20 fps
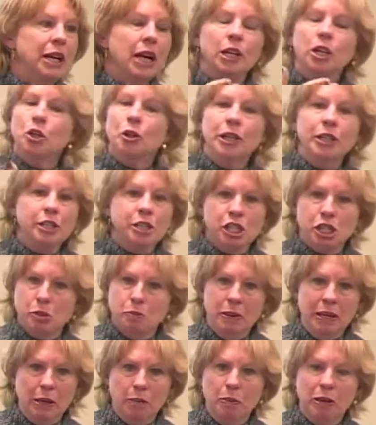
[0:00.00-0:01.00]
on learning to
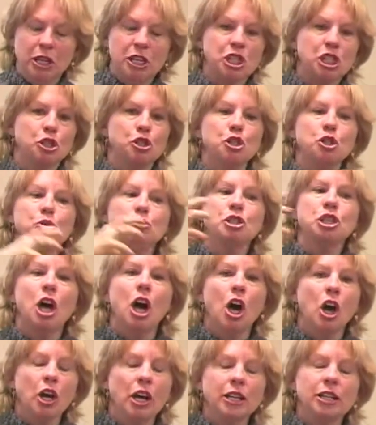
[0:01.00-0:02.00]
speak because they're two
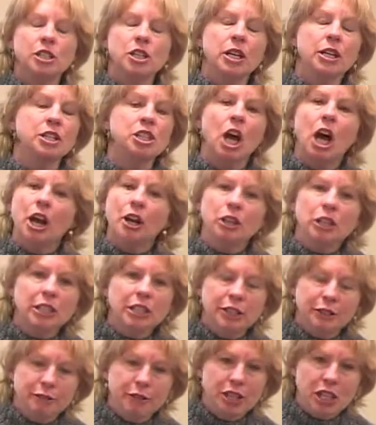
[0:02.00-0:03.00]
entirely
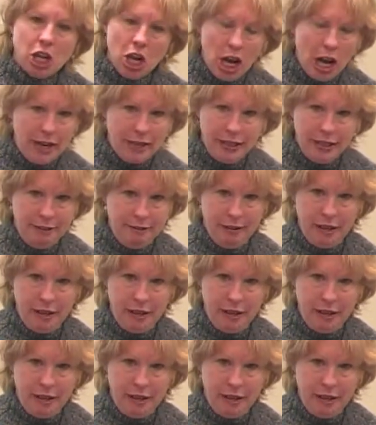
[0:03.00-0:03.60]
different cognitive